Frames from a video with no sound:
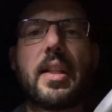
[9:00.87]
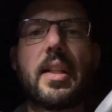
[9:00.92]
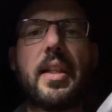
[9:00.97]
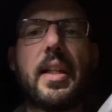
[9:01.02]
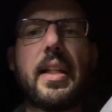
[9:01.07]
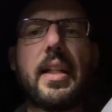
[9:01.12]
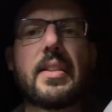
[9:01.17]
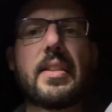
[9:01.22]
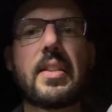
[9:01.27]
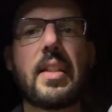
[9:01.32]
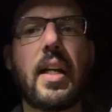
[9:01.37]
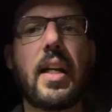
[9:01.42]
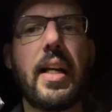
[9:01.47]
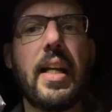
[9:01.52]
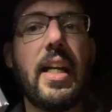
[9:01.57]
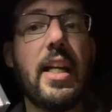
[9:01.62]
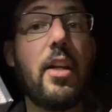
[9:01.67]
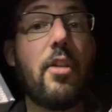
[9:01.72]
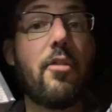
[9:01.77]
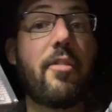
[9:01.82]
I think it's
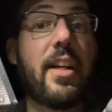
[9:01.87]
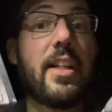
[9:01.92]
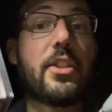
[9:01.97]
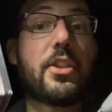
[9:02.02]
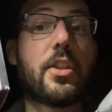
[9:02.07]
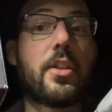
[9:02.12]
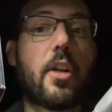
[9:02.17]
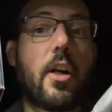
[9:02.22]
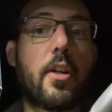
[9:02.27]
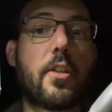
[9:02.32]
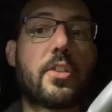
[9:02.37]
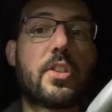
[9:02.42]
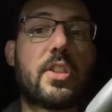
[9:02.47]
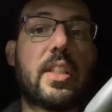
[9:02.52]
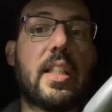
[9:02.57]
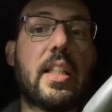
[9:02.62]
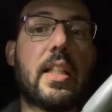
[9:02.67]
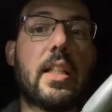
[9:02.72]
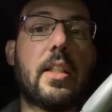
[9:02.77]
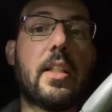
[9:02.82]
Innovation
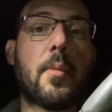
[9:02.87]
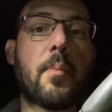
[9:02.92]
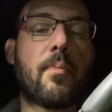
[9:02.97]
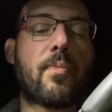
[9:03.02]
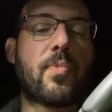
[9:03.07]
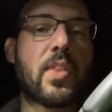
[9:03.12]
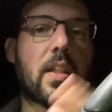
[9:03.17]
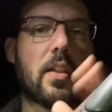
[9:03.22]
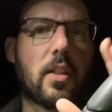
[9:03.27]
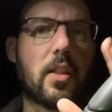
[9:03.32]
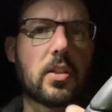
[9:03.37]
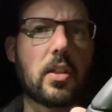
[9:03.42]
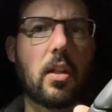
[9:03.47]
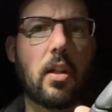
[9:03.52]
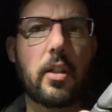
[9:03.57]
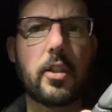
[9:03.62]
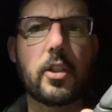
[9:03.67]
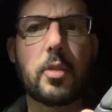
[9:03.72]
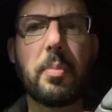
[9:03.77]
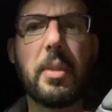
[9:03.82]
RC does a
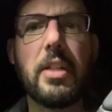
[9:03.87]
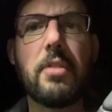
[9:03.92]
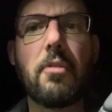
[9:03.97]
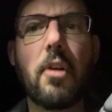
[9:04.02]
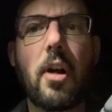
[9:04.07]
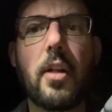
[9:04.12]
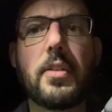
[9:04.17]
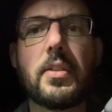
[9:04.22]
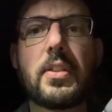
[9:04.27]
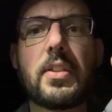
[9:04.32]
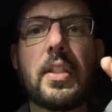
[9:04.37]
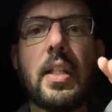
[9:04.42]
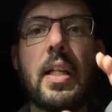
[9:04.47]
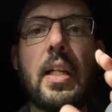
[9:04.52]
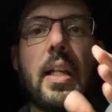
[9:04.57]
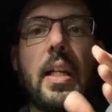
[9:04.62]
lot of speed runs,